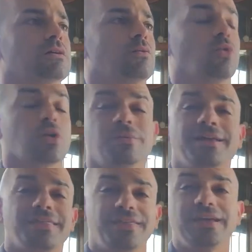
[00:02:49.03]
What am
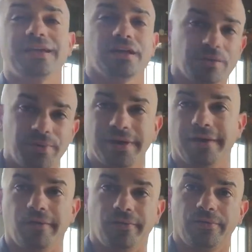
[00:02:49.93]
I thinking
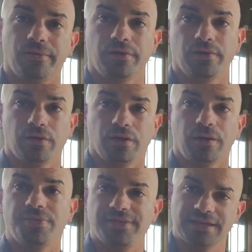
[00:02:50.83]
about?
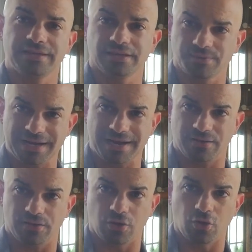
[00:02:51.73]
I'm thinking
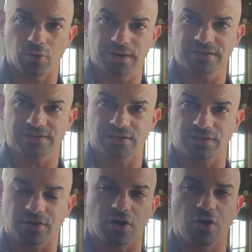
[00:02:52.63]
about always
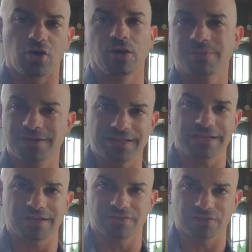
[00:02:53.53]
the
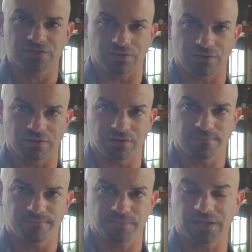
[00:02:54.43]
harmony in the solo.
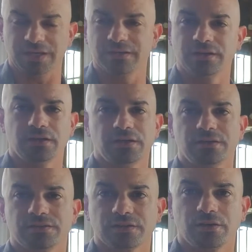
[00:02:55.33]
Okay,
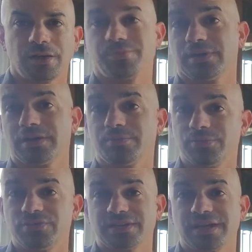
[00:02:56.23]
so I played
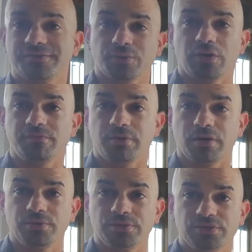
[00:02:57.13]
blues and F12
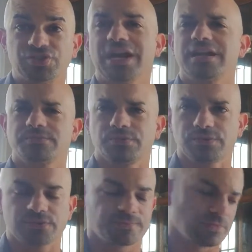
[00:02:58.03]
bar blues, jazz
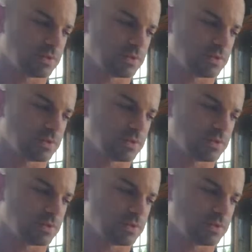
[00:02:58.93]
blues.